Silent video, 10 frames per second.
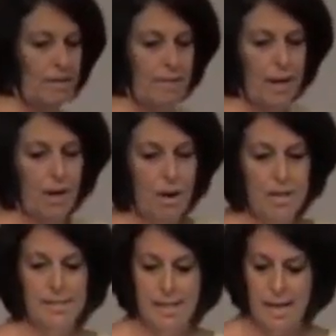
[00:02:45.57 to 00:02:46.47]
in there
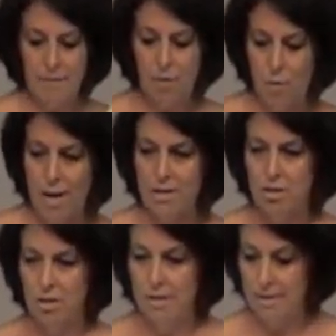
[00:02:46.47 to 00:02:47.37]
a set of
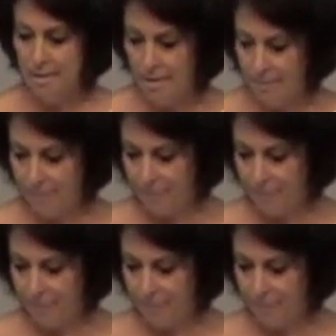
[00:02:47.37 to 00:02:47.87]
questions.